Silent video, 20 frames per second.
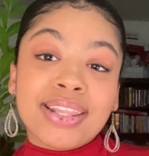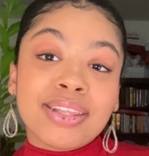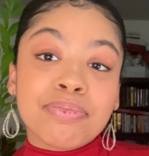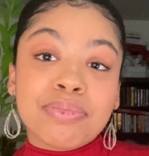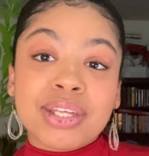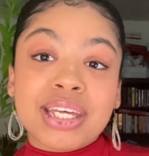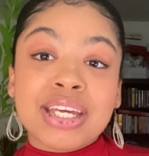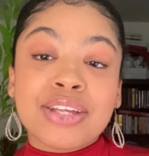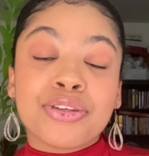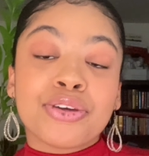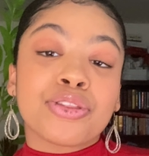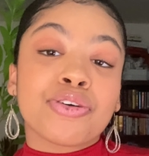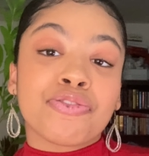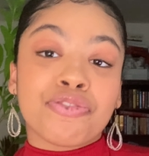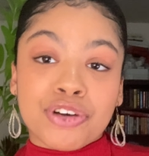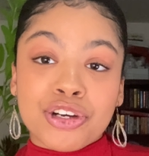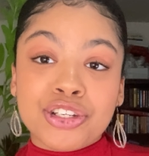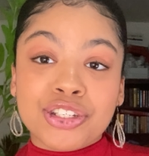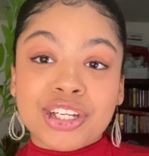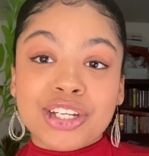them either the
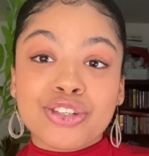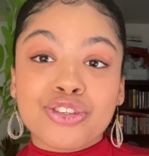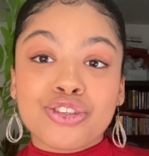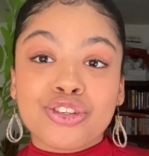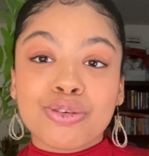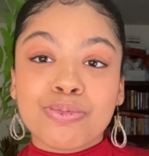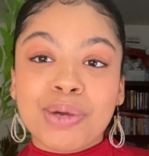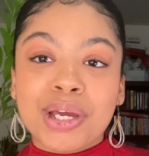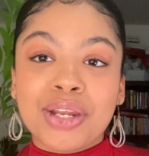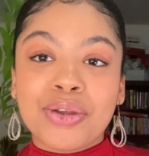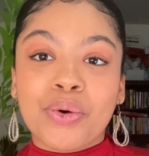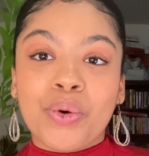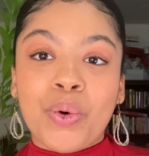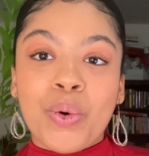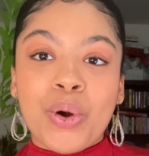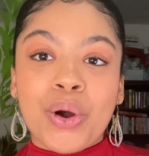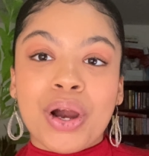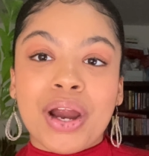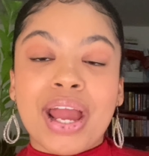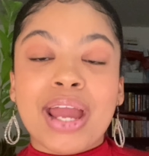first instrument
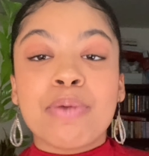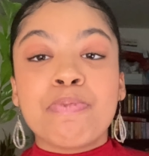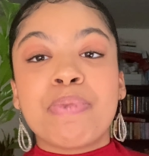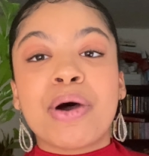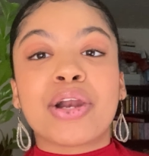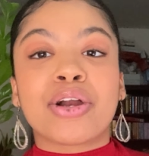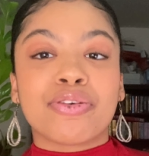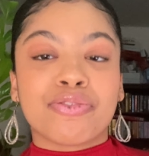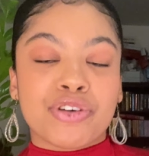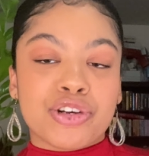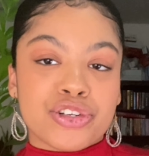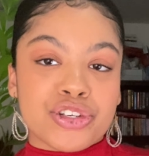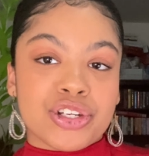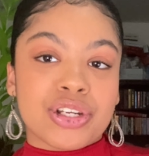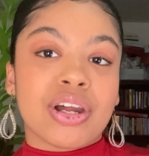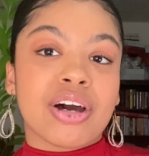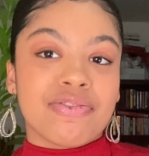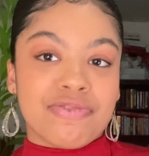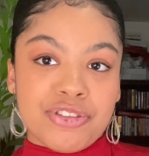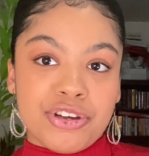or a better
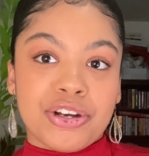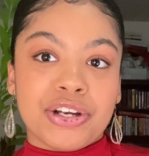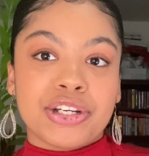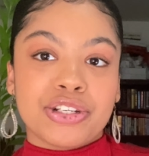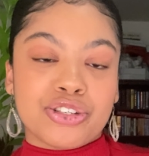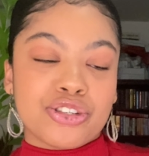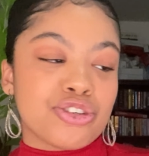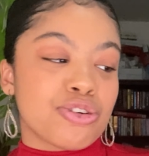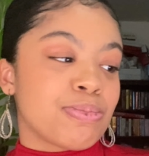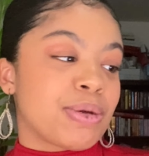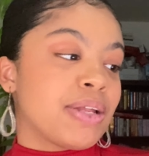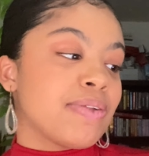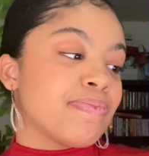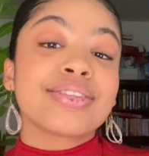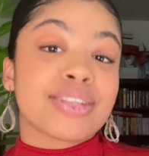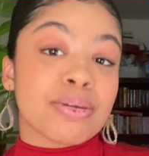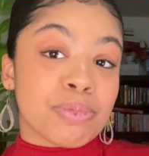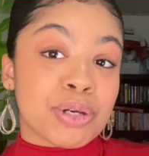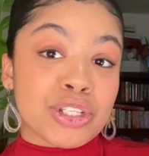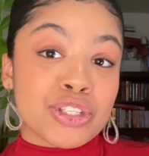version of their instrument,
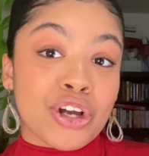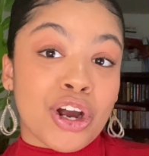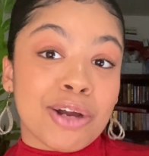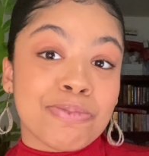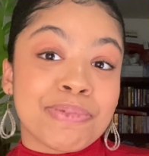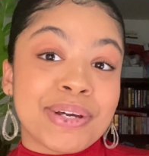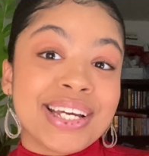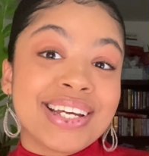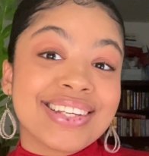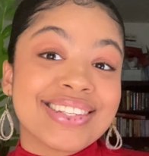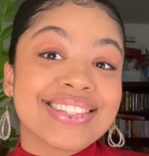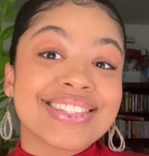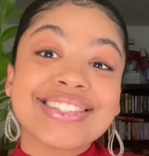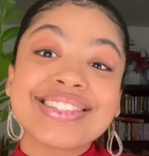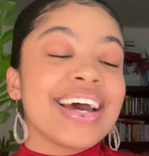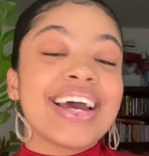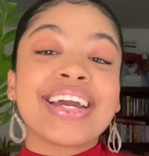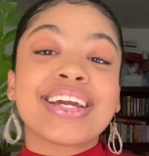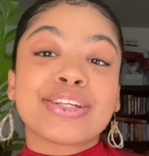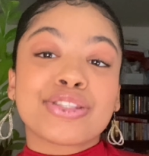some guitar picks,
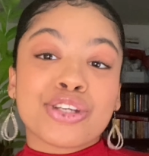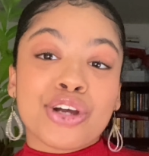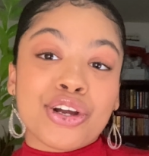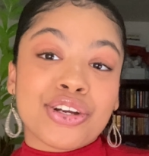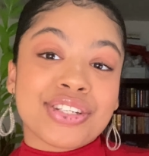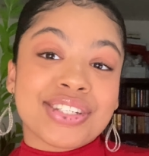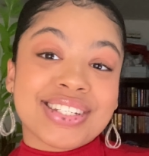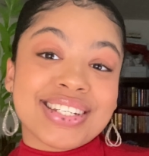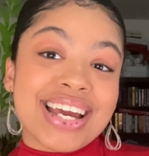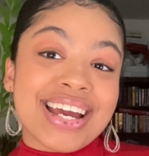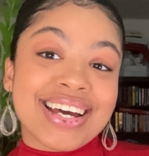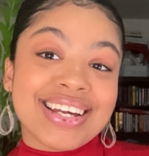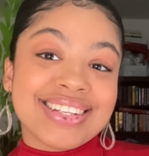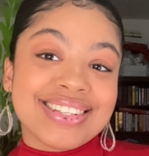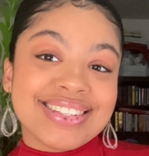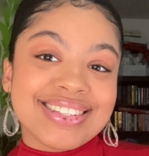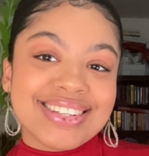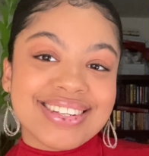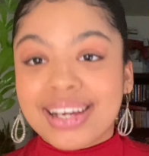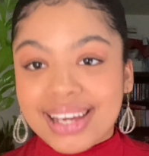a guitar
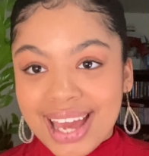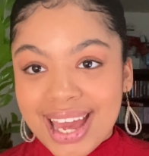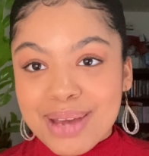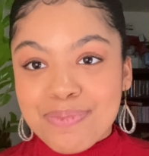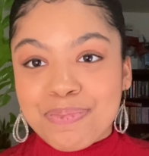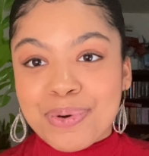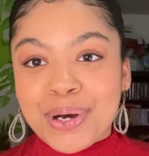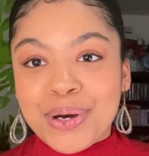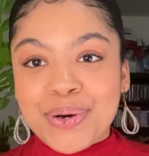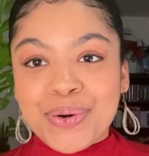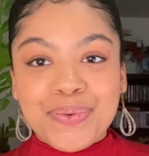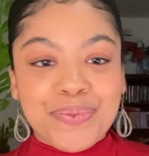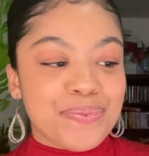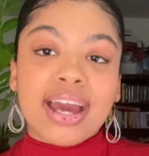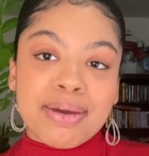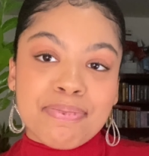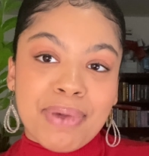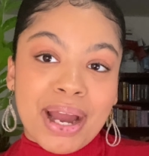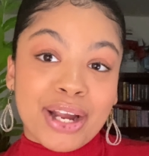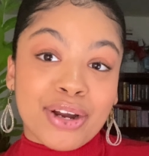stand, a capo,
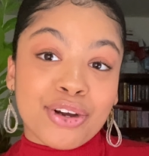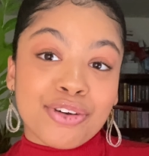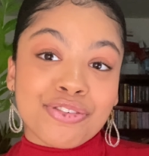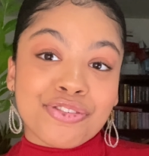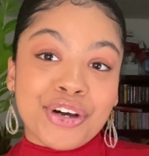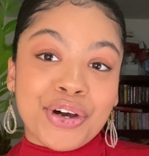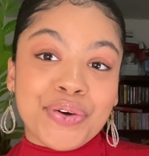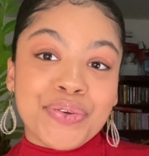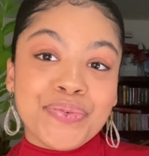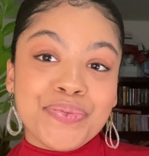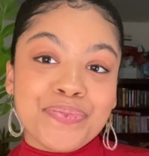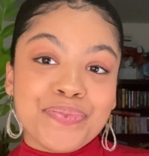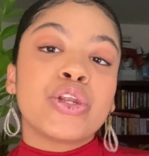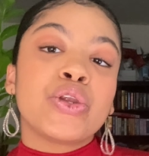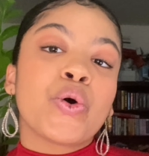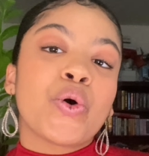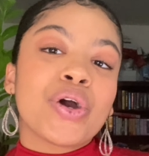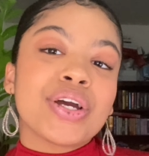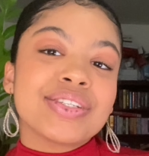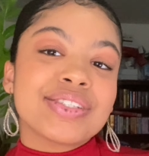a microphone,
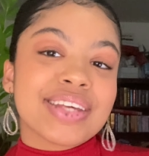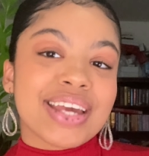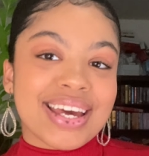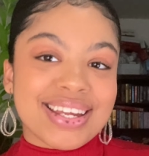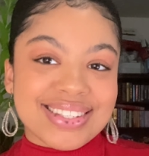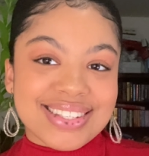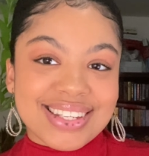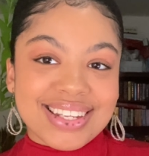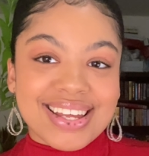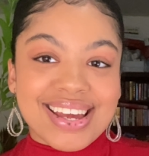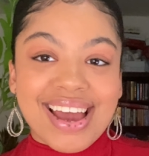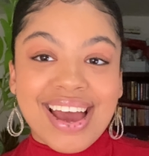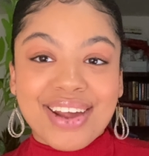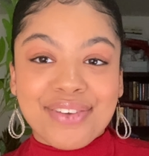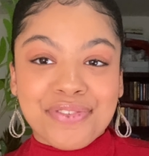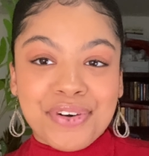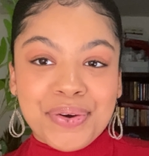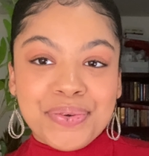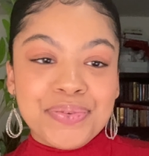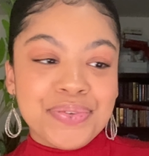noise canceling
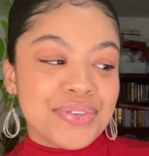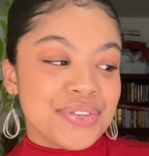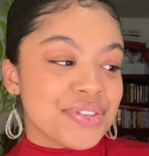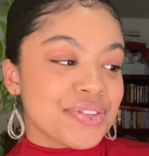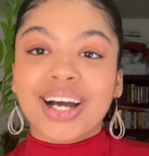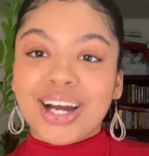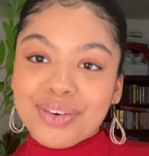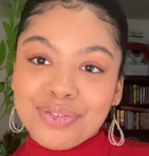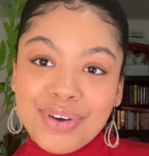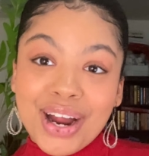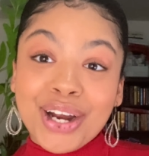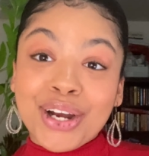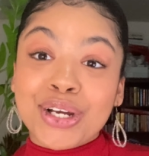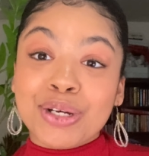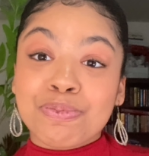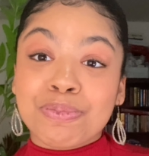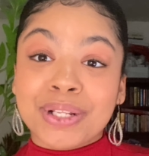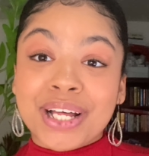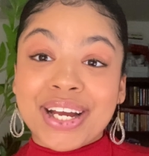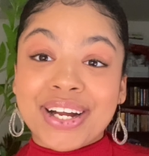headphones, a
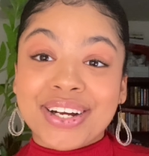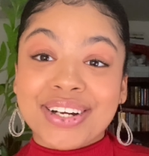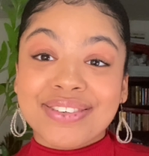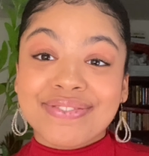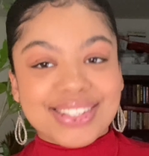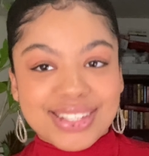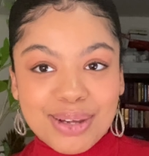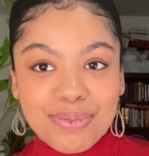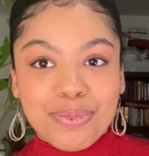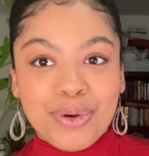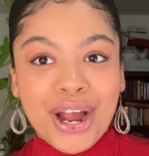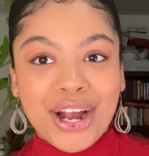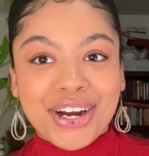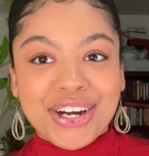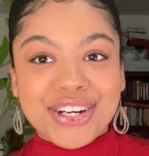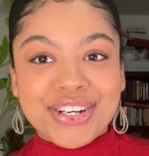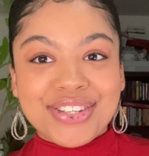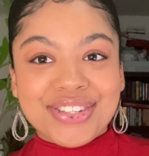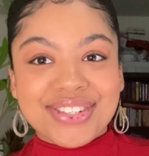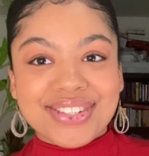record player, some
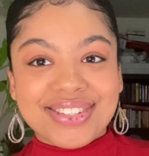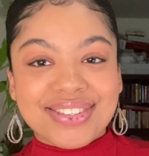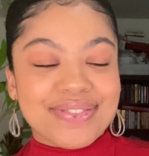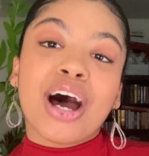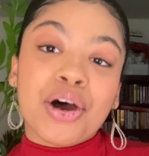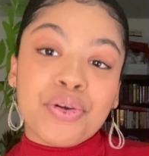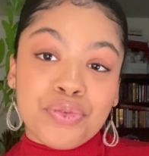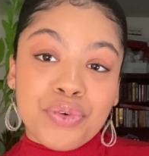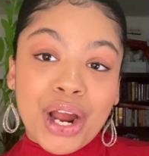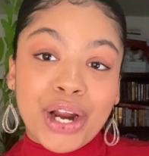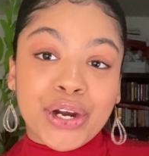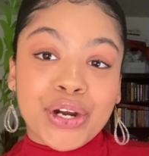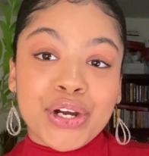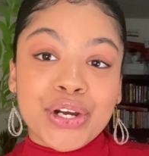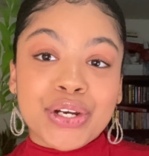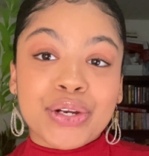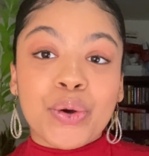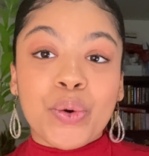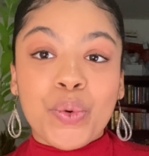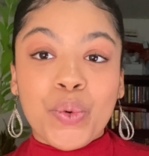records, a
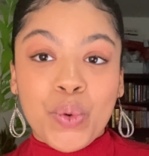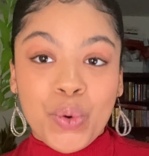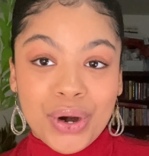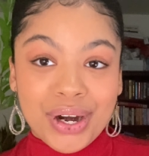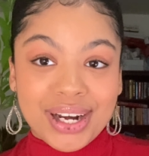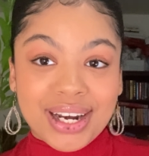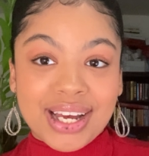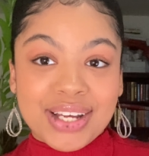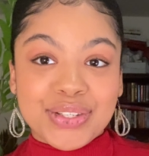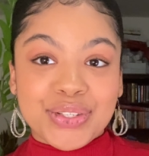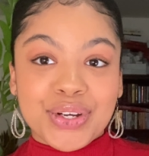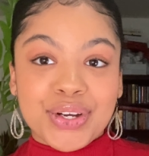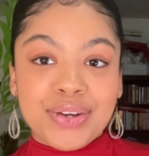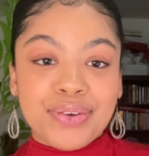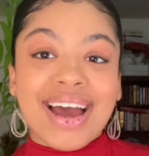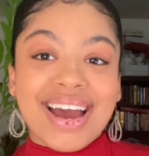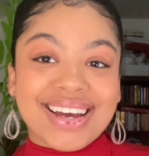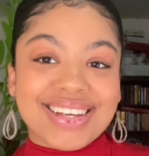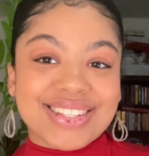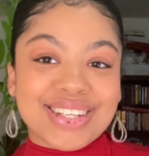record organizer,
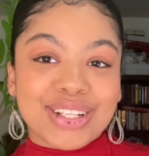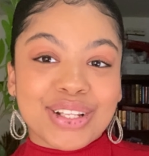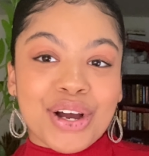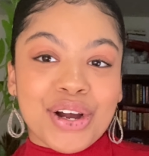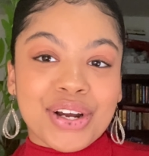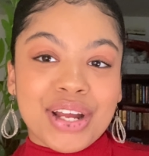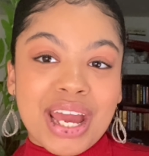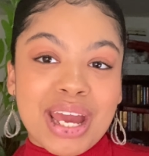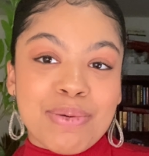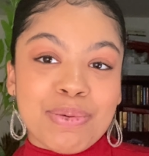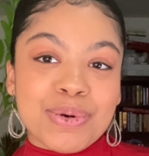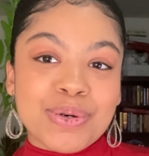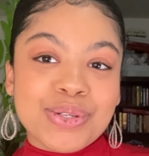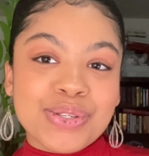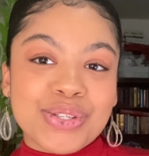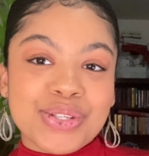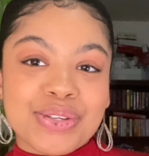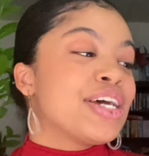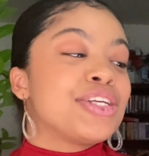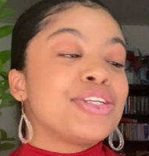XLR
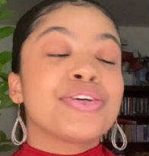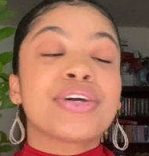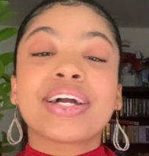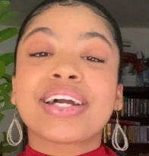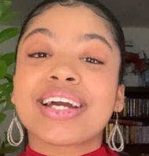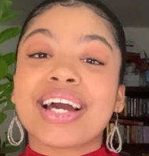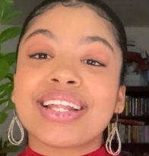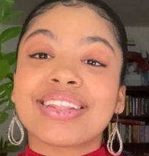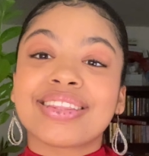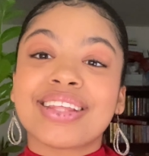cables. You could get